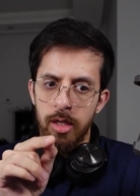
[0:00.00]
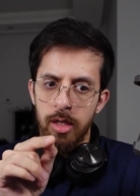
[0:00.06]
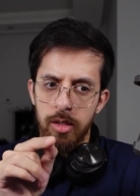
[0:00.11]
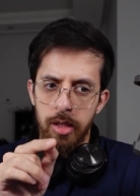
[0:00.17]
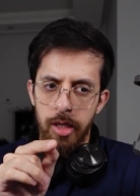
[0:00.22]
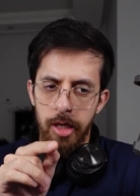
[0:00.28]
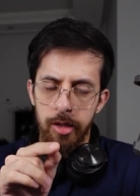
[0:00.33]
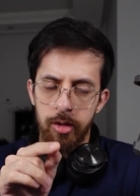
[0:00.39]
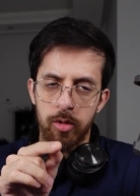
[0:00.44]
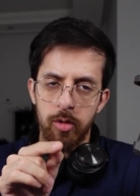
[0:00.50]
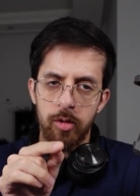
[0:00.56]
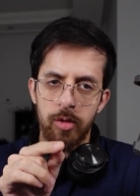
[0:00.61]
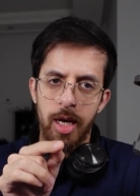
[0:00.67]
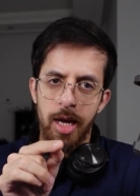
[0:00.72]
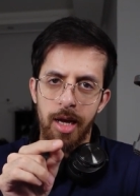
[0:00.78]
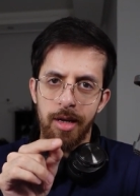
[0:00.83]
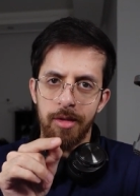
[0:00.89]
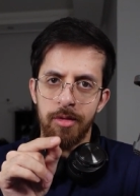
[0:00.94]
get good
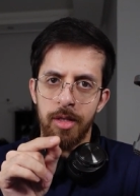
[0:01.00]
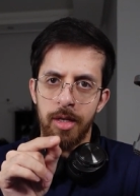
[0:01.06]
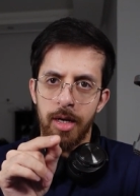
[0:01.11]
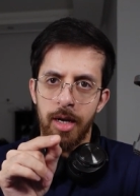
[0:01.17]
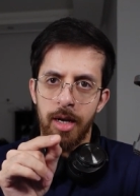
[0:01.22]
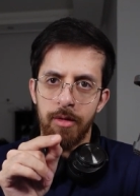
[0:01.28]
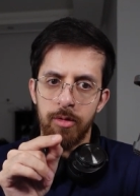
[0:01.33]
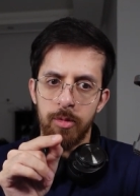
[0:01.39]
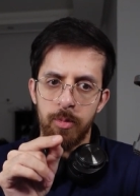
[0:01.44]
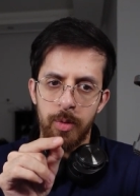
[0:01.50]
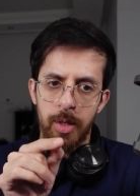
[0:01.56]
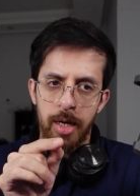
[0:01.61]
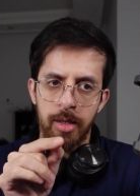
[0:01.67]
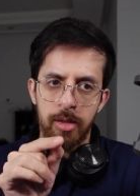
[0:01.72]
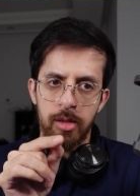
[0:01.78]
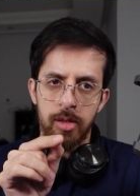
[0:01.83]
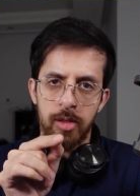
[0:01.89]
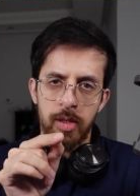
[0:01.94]
at and I have to
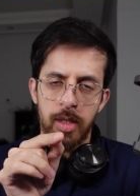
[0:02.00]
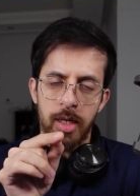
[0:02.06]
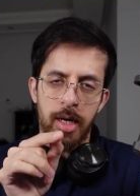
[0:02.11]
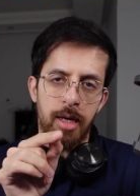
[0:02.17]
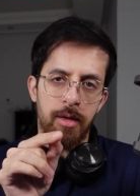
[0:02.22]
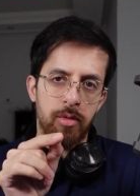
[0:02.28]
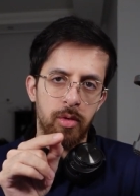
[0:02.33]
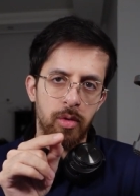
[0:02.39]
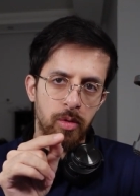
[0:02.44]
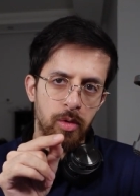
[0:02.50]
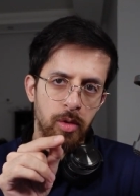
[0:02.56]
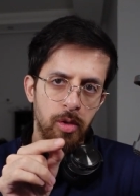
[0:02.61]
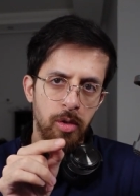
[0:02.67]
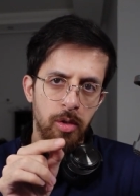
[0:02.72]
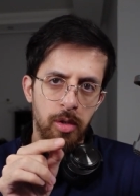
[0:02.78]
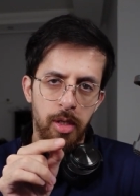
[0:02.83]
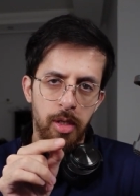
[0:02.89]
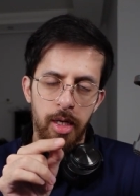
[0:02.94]
practice and I have to
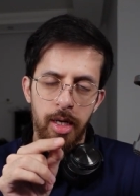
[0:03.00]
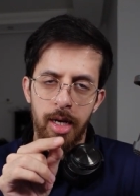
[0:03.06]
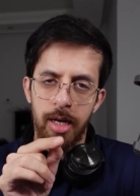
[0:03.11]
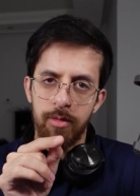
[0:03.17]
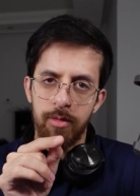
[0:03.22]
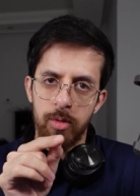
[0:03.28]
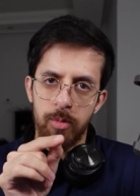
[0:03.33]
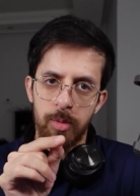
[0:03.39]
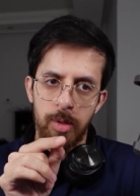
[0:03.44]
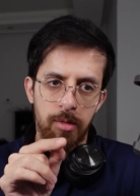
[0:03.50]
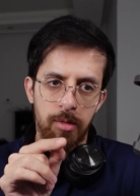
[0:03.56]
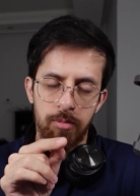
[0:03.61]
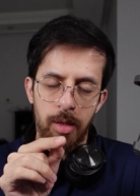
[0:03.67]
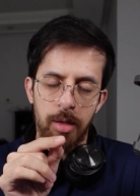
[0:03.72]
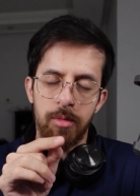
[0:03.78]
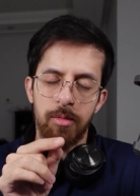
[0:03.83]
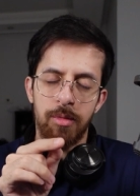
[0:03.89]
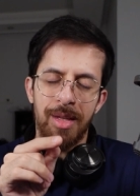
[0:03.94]
learn and I have to get
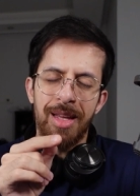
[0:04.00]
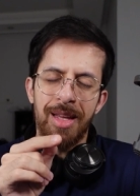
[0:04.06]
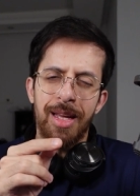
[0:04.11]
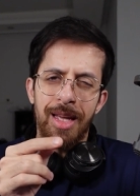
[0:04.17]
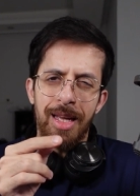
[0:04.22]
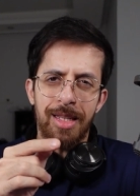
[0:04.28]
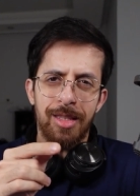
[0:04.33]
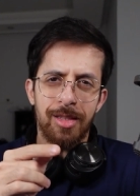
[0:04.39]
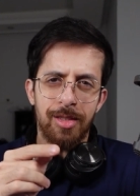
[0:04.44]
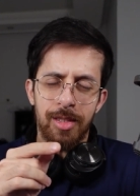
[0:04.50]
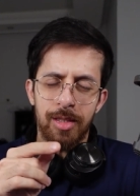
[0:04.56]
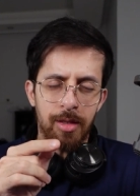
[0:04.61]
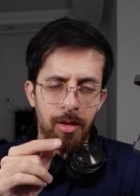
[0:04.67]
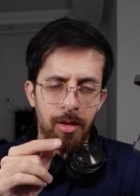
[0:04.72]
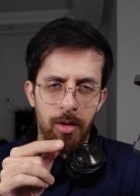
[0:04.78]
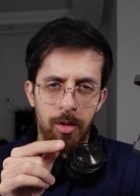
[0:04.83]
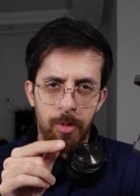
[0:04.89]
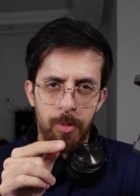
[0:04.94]
better. It's it's
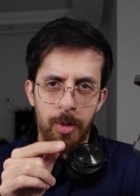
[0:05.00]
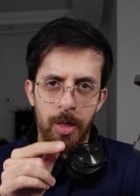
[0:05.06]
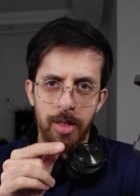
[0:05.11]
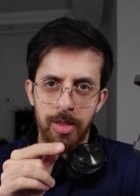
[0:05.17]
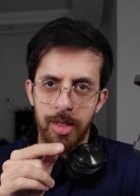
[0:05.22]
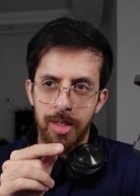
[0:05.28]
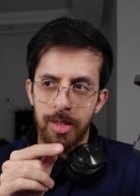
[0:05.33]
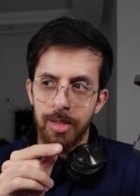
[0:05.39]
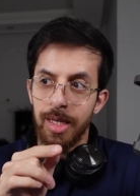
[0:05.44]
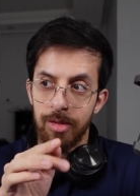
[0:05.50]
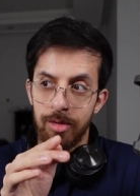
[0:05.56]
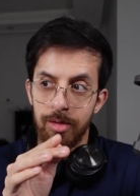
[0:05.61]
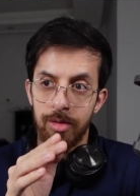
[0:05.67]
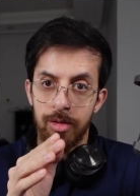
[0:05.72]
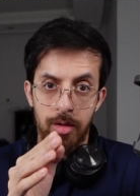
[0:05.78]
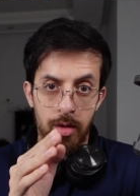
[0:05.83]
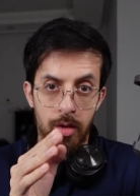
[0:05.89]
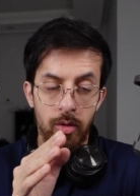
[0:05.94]
a long process
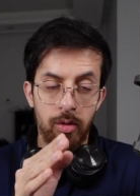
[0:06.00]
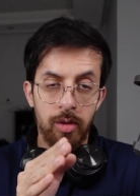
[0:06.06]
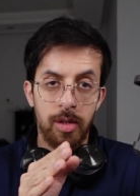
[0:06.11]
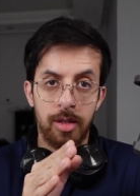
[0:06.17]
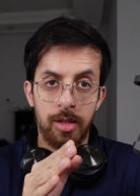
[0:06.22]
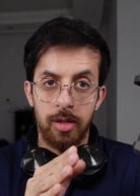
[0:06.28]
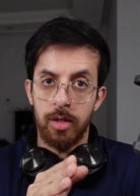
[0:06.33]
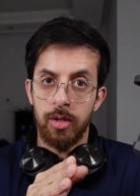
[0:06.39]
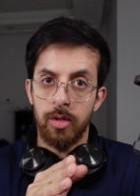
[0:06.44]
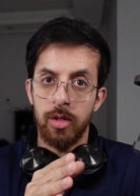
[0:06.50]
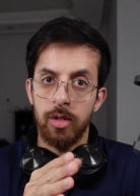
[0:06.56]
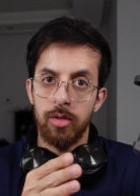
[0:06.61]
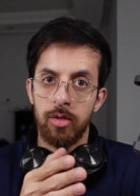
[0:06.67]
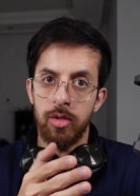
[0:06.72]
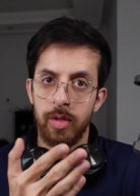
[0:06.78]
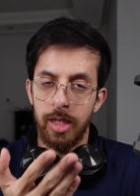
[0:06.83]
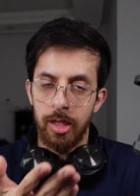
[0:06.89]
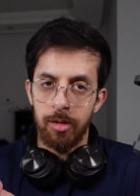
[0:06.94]
and those things are
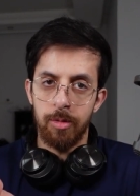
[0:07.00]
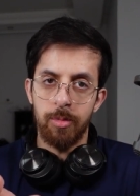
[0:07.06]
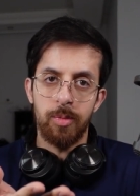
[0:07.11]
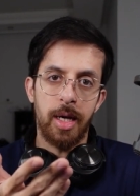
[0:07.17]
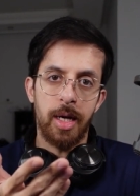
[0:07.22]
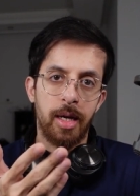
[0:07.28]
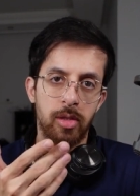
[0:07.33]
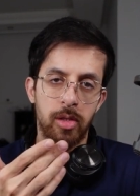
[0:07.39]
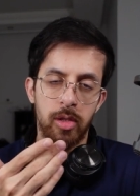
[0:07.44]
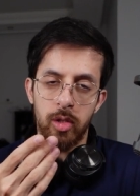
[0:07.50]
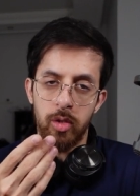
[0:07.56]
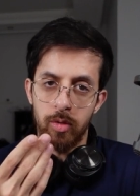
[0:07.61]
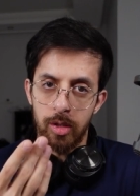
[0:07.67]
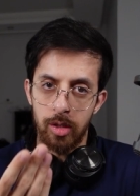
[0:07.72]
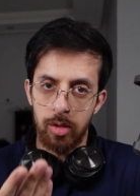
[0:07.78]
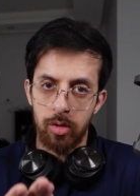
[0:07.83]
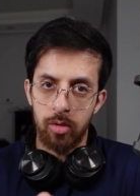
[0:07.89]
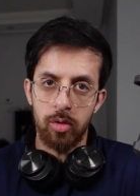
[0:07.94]
good. You need to practice, you
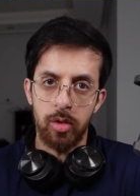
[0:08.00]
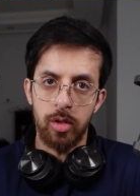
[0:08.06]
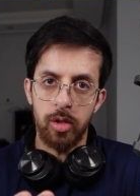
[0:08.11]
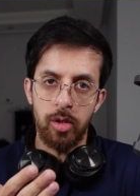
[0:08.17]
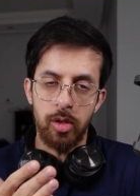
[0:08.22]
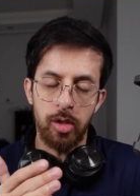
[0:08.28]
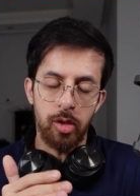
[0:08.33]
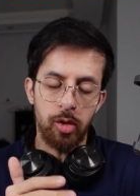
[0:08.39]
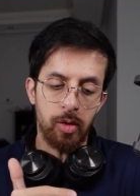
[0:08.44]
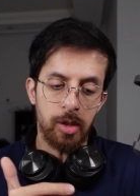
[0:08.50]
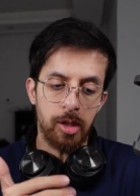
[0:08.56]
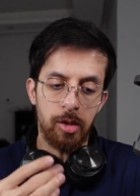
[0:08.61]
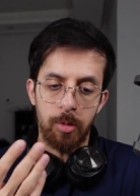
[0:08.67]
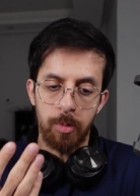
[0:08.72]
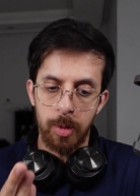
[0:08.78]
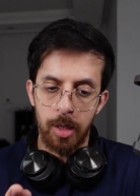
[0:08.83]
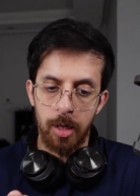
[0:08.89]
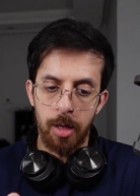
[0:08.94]
need to learn, you need
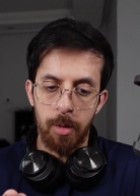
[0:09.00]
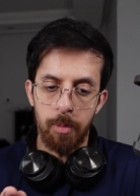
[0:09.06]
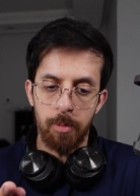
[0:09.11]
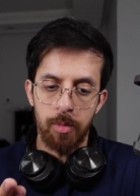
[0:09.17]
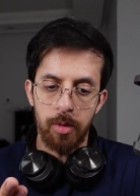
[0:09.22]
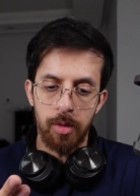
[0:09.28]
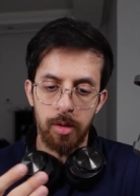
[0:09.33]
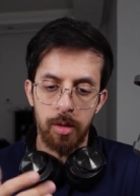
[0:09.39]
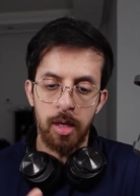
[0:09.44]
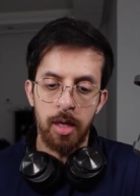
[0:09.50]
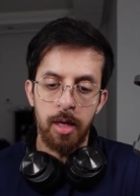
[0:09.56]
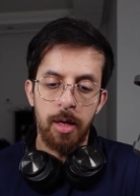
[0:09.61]
to be humble